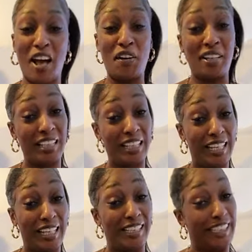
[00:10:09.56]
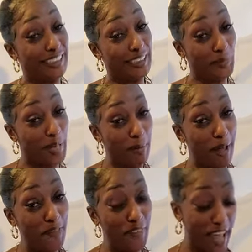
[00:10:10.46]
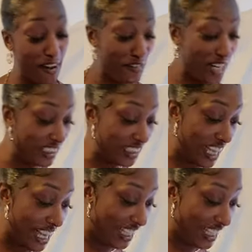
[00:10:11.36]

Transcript: y'all, again, this is one of my favorites.